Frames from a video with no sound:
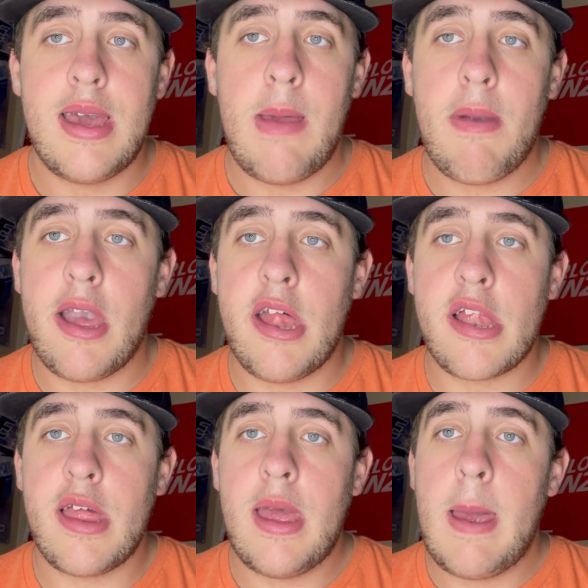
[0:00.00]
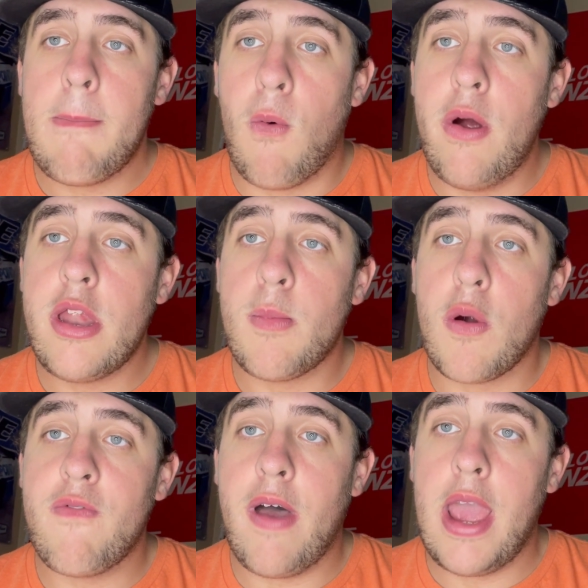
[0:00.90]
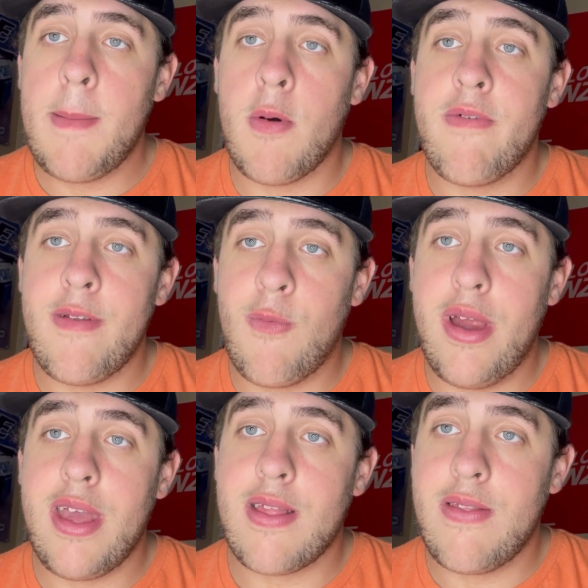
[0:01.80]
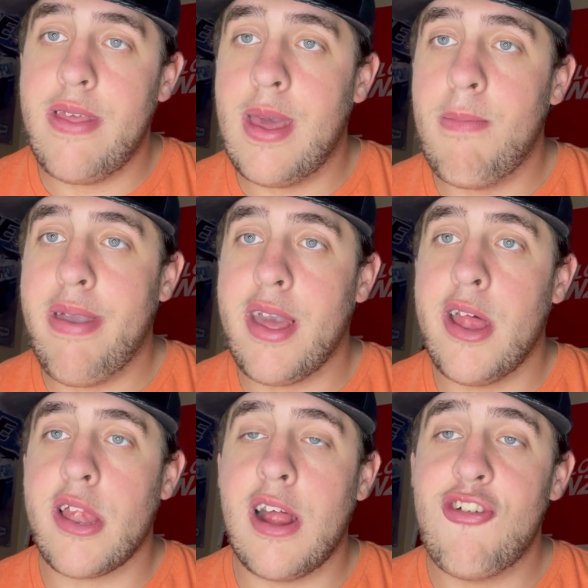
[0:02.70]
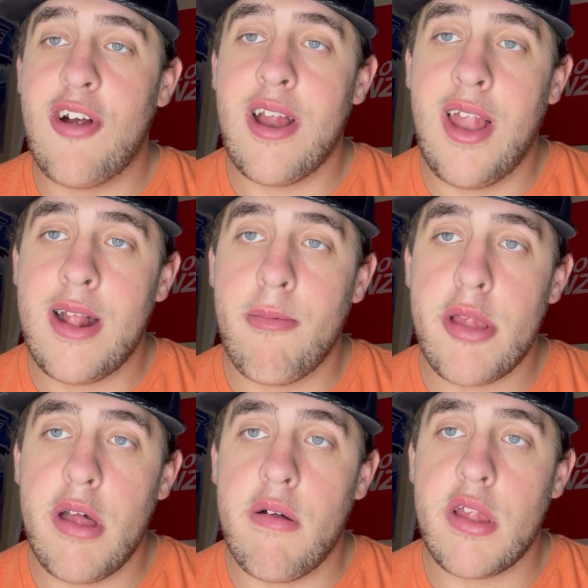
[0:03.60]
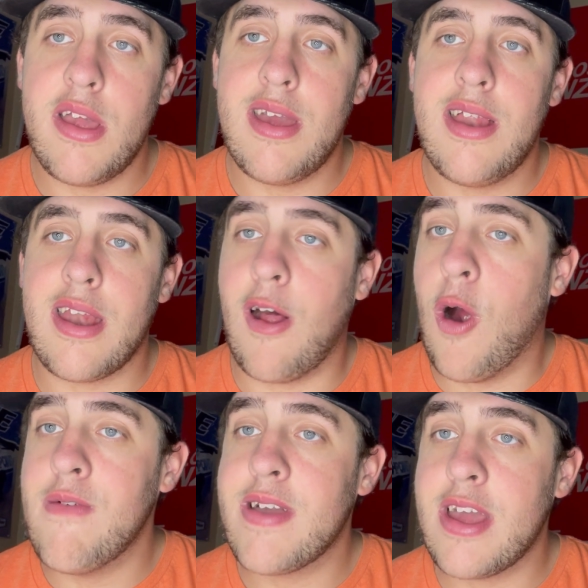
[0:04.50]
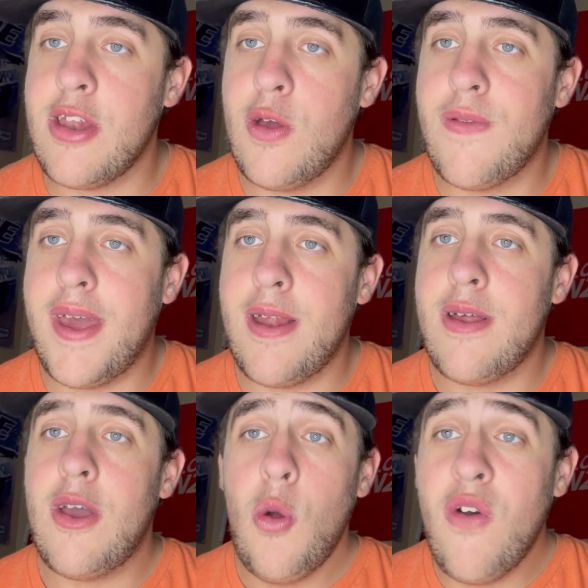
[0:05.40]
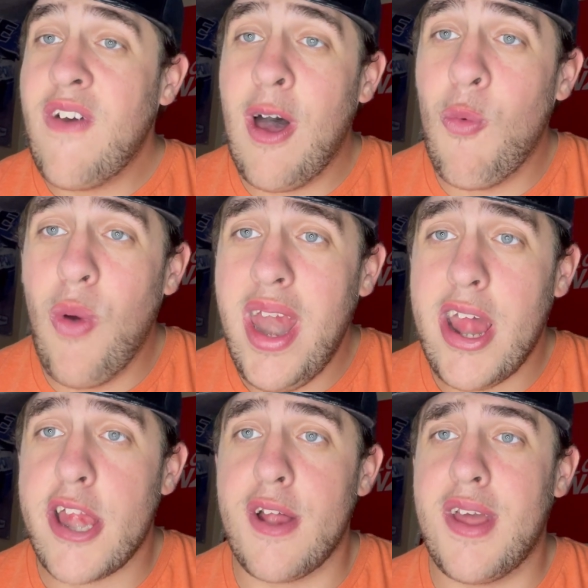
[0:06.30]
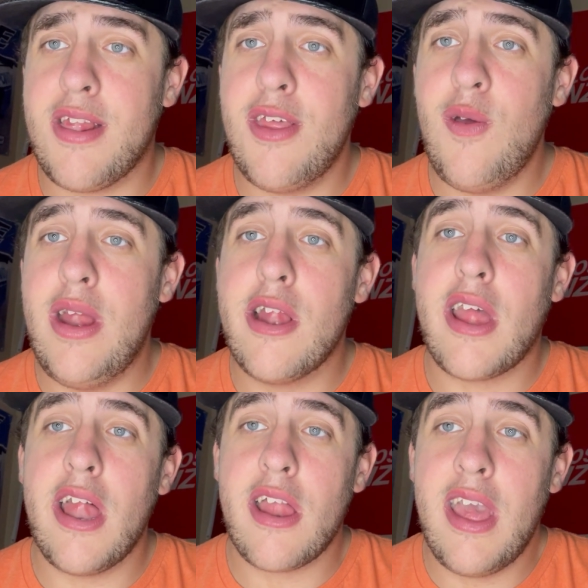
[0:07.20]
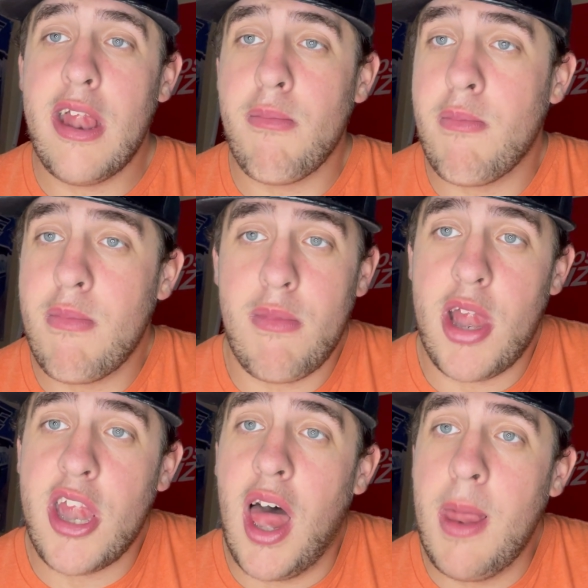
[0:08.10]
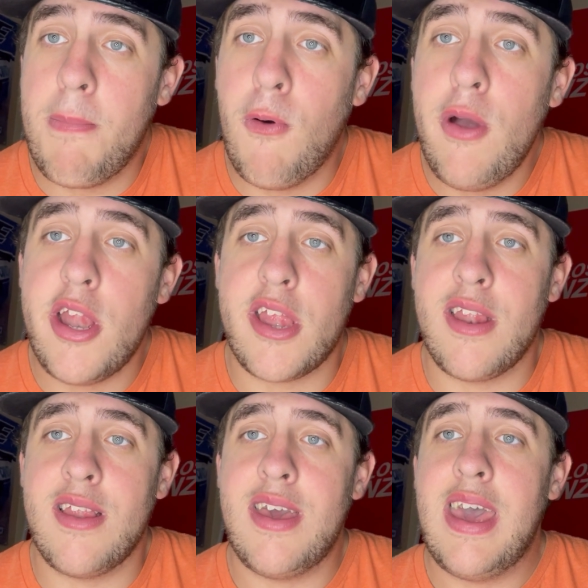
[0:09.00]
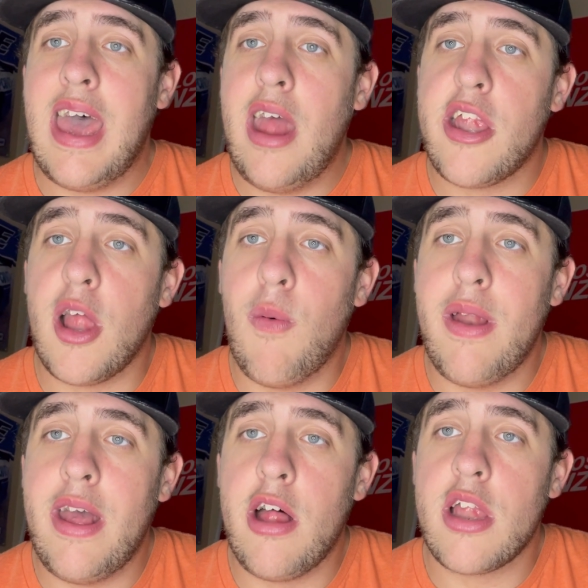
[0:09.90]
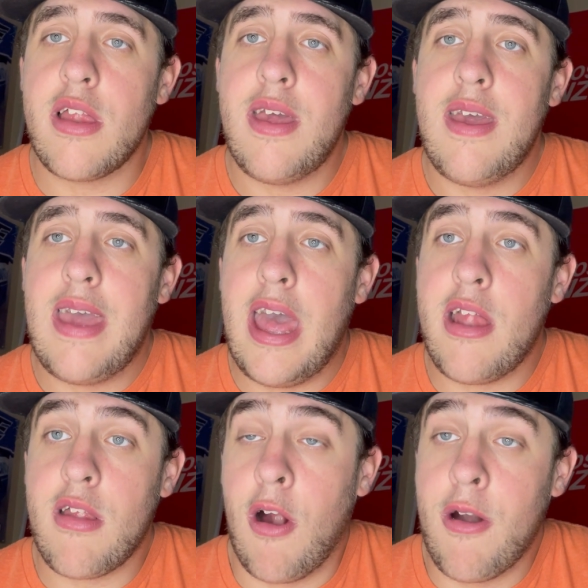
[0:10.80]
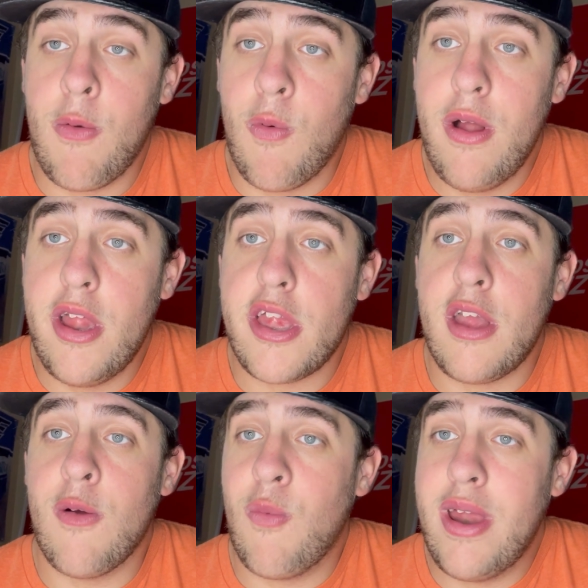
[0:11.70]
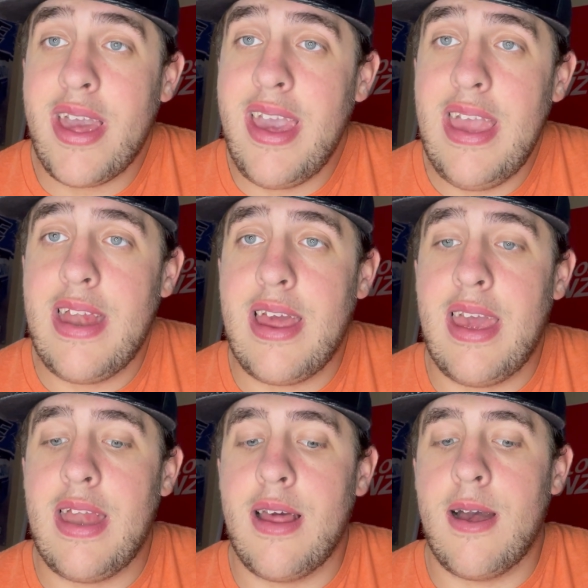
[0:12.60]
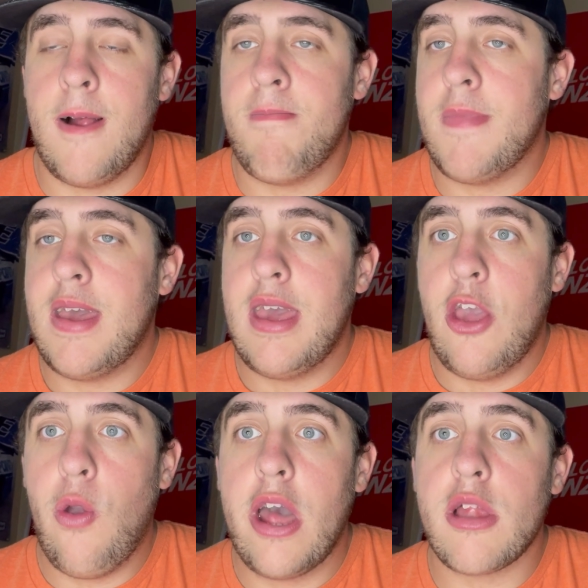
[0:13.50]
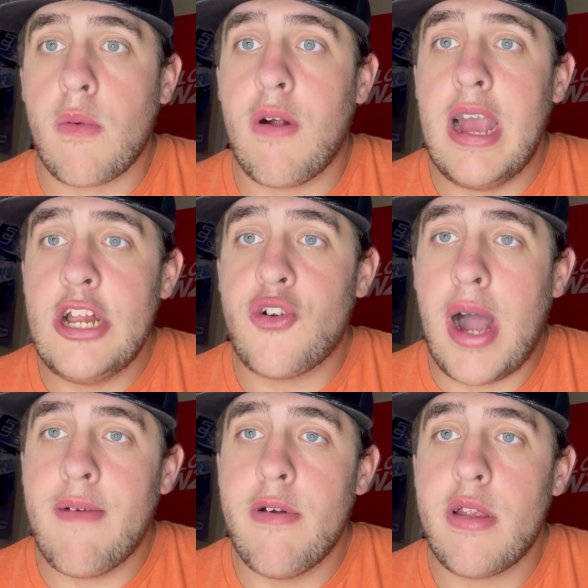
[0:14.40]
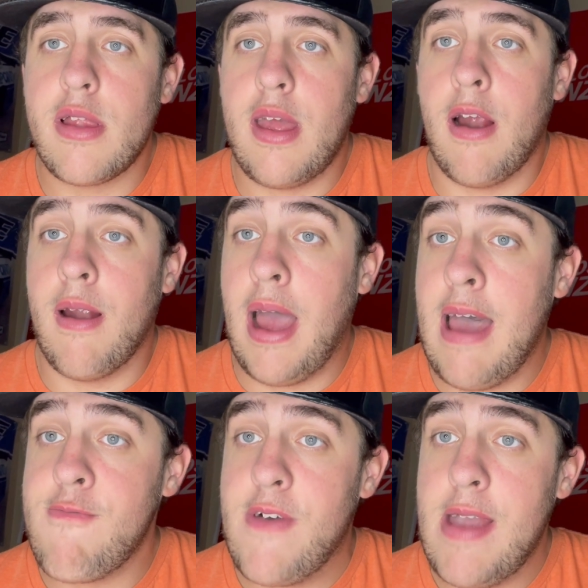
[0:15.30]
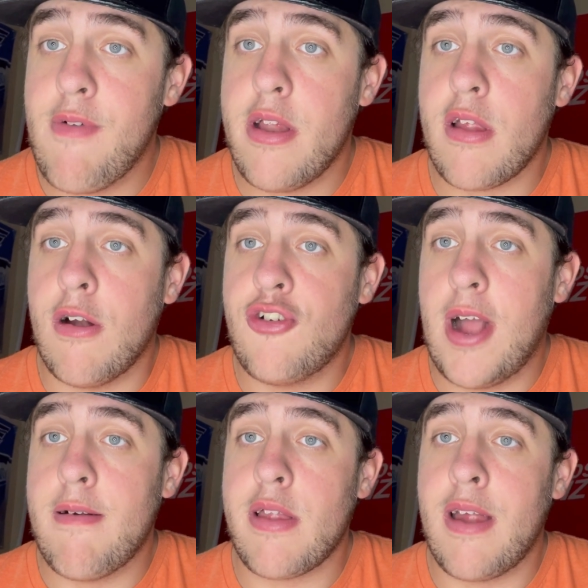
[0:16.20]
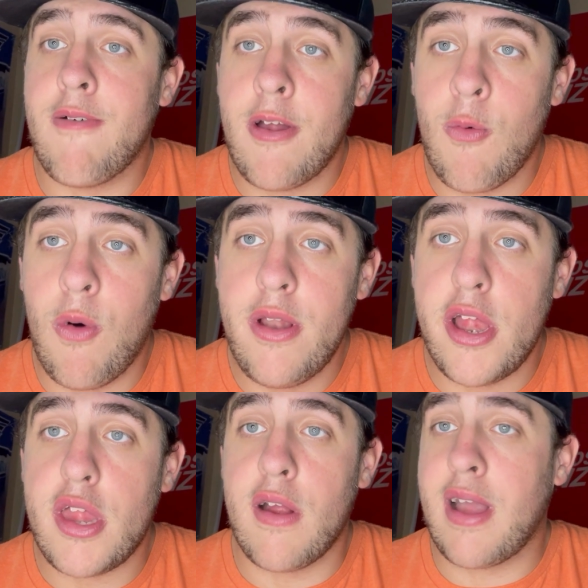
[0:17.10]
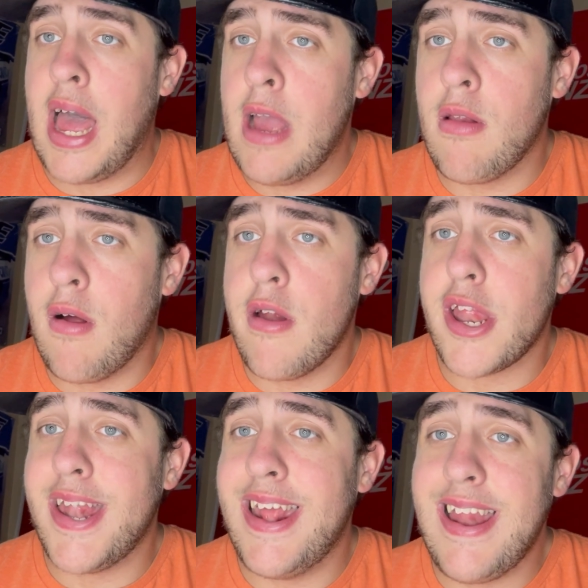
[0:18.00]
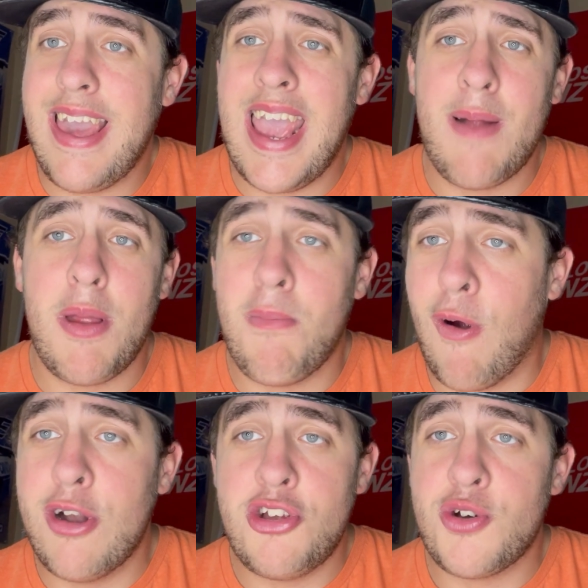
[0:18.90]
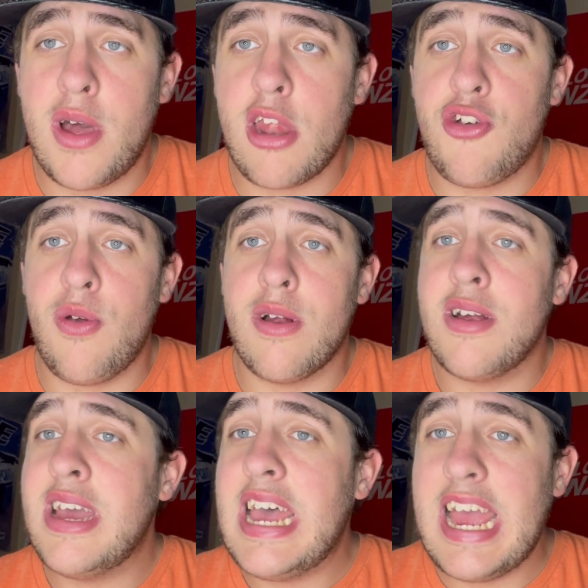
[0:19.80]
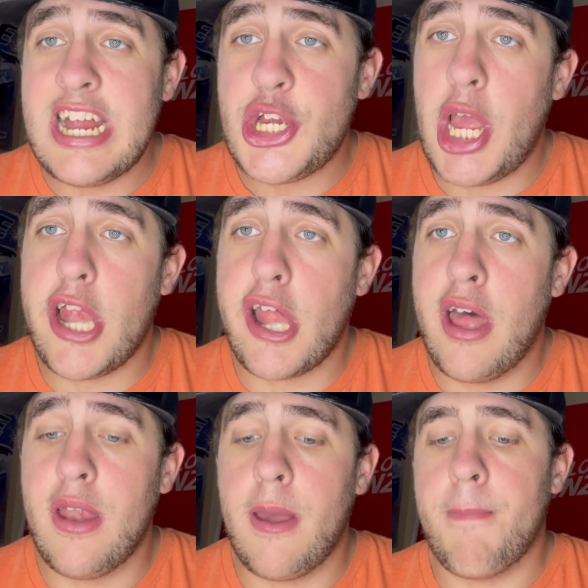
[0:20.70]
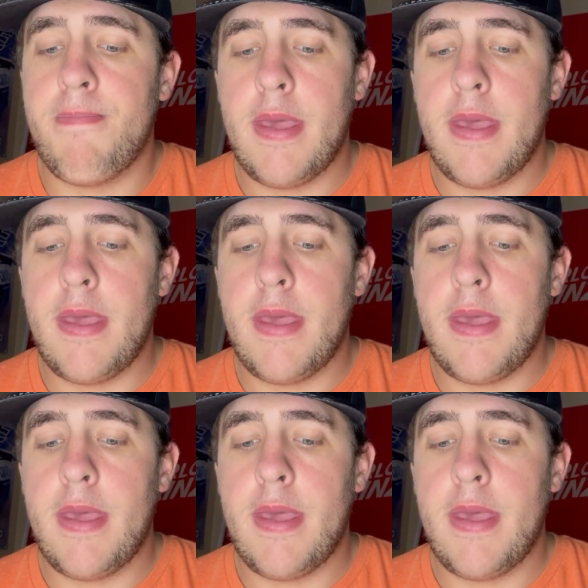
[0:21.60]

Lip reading: Because points are more valuable than winning to them, because they're trying to lock themselves in. And Harvick can do that without winning Sunday too. He just got to get some solid points and has someone else has already won this year win again. And you got some great drivers, or high favorites, or drivers that have already won this year. Kyle Larson, Denny Hamlin, Martin Truex Jr., and Chase Elliott.